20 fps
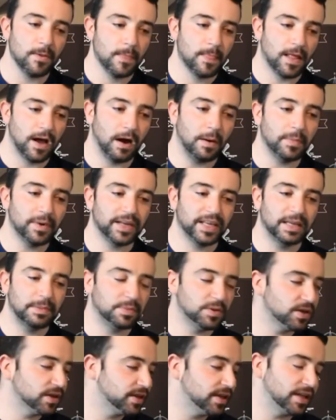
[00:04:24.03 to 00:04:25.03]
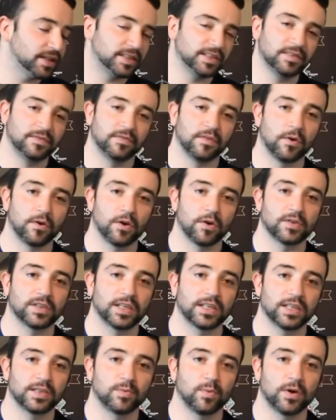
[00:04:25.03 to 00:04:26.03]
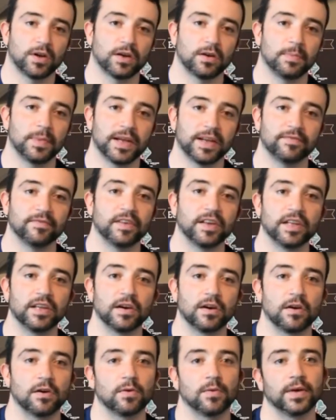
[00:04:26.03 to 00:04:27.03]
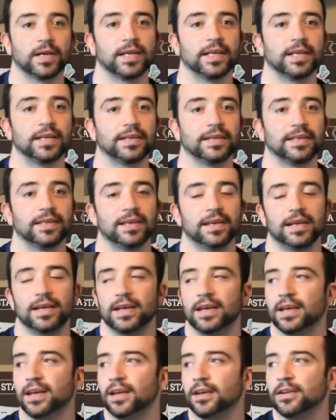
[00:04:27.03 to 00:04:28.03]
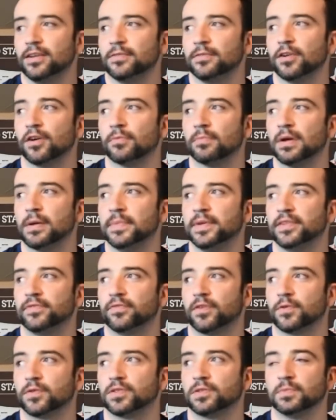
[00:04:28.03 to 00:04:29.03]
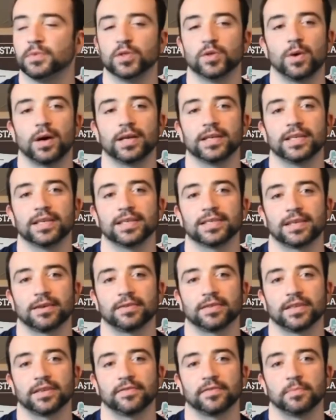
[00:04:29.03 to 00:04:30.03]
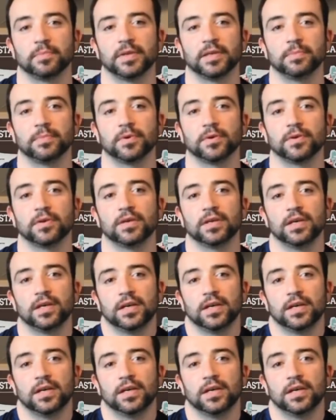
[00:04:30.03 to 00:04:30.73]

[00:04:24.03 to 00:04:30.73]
I'm going to keep looking at these photos. I just wanted to make a video and, maybe throw some new ideas out there for people.